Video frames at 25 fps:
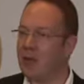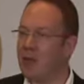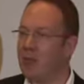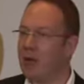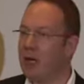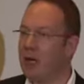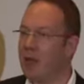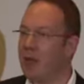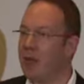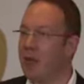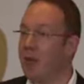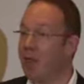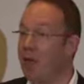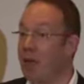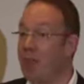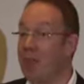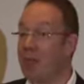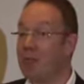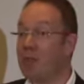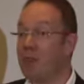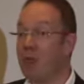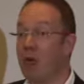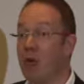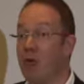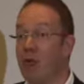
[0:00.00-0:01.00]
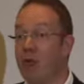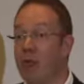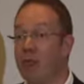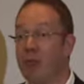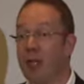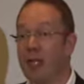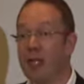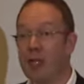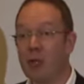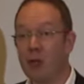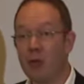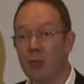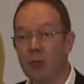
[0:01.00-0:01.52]
about the rapid growth of the
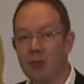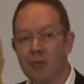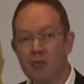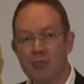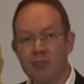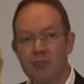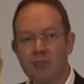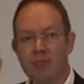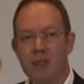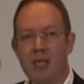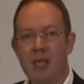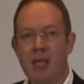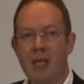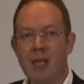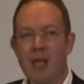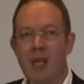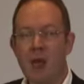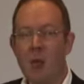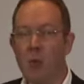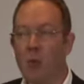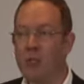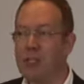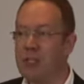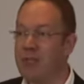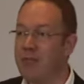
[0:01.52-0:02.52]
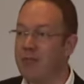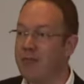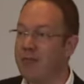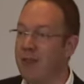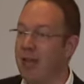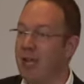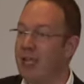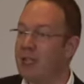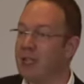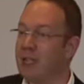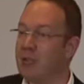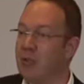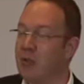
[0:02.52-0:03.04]
economy, which is a
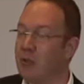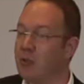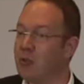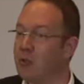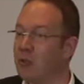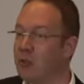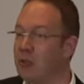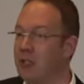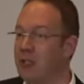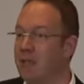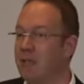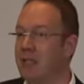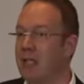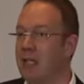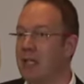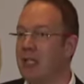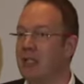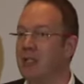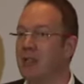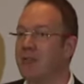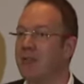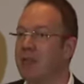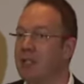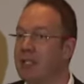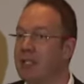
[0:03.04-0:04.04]
fact. So 7 out of the